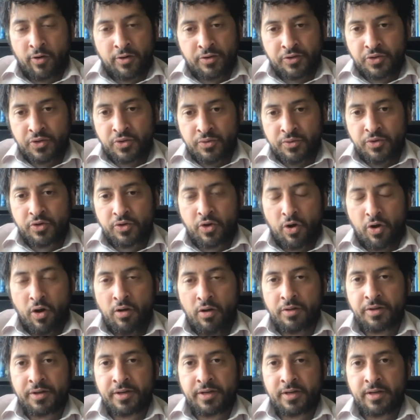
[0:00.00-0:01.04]
as you and your
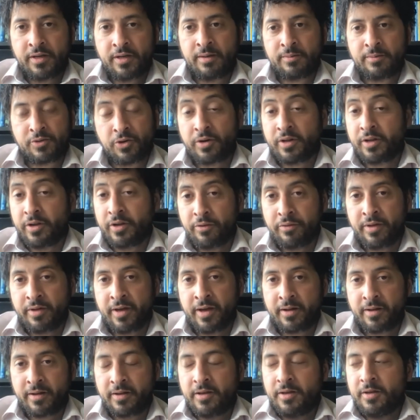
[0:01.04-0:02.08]
colleague, yeah, I'm sorry to hear
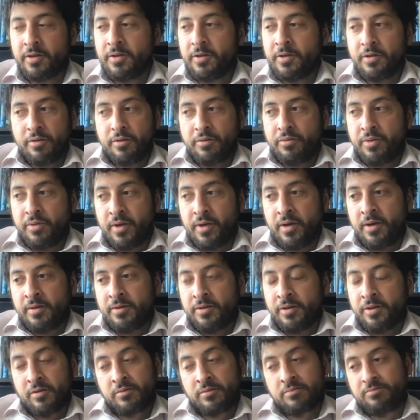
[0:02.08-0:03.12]
that.
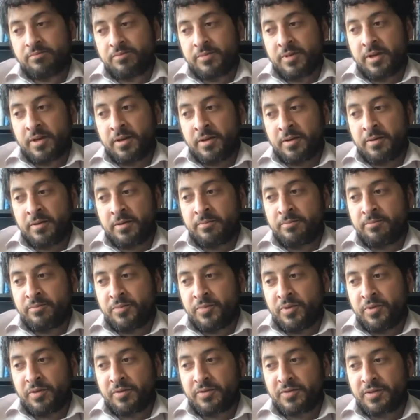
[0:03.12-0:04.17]

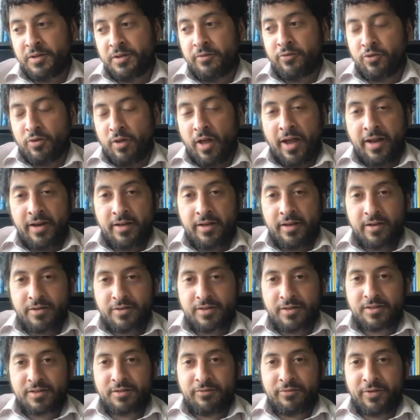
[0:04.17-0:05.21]
The silver lining is
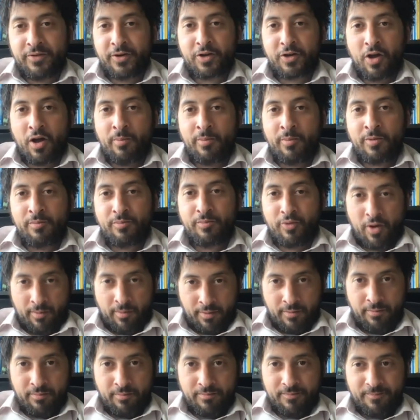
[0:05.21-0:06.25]
it's a very common
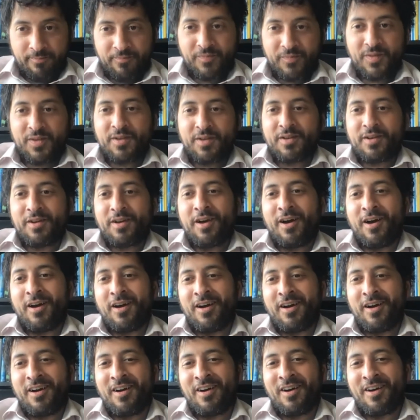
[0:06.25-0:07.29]
problem.
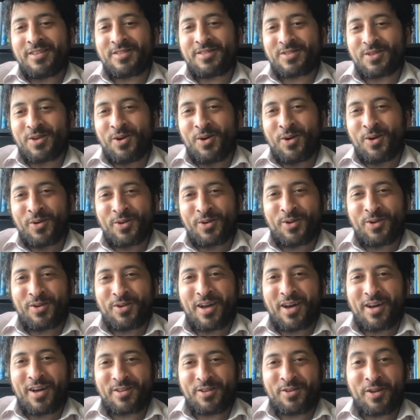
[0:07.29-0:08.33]
So you're
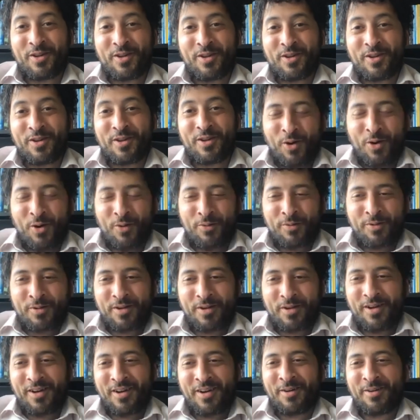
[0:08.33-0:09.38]
not alone.
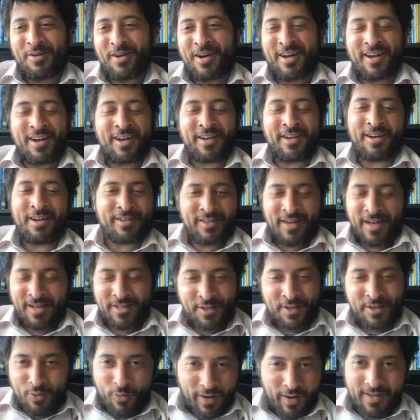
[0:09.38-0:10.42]
I
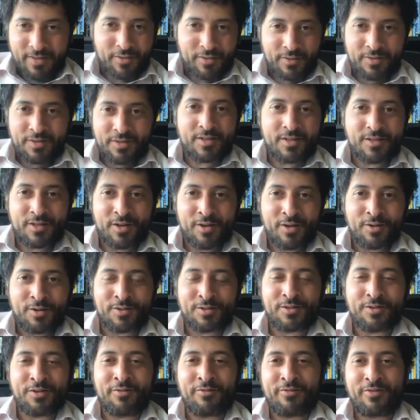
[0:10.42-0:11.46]
didn't quite get the
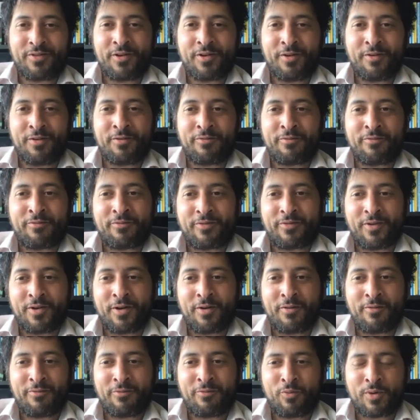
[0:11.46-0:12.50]
details of
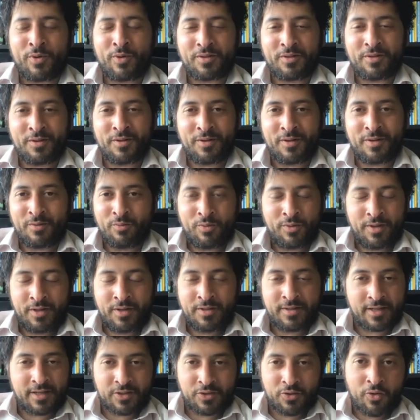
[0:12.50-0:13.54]
what the
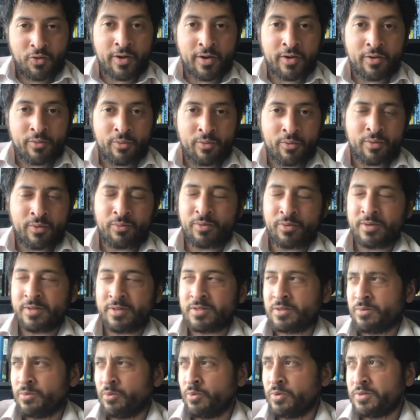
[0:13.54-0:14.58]
exact scenario
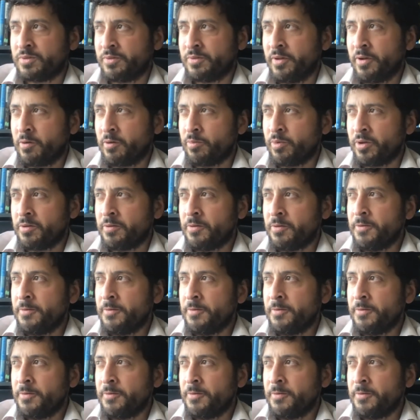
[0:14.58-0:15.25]
was there, but